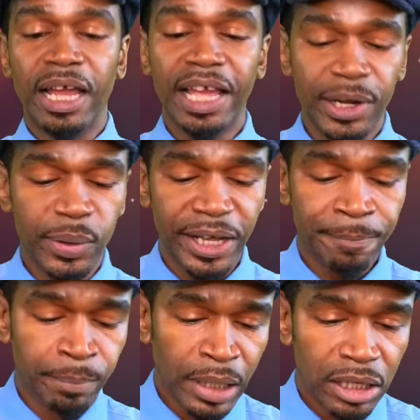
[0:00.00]
Anyway,
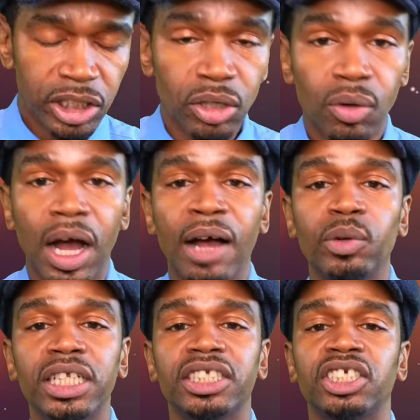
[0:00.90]
so I
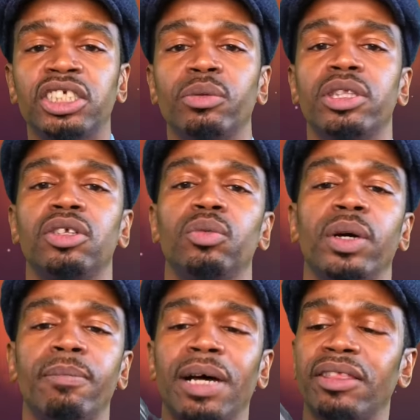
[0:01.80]
wanted to share with you
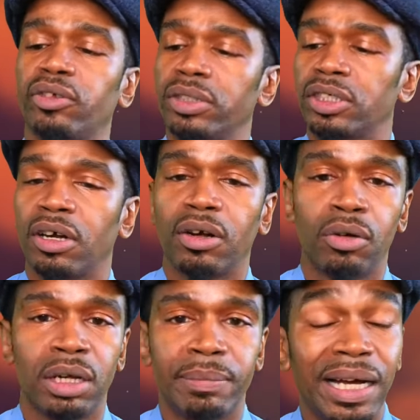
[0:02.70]
what my thoughts are
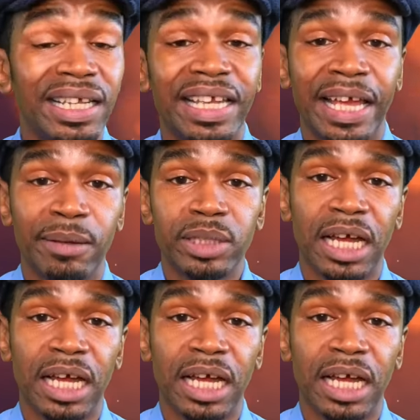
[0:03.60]
on Mind Games.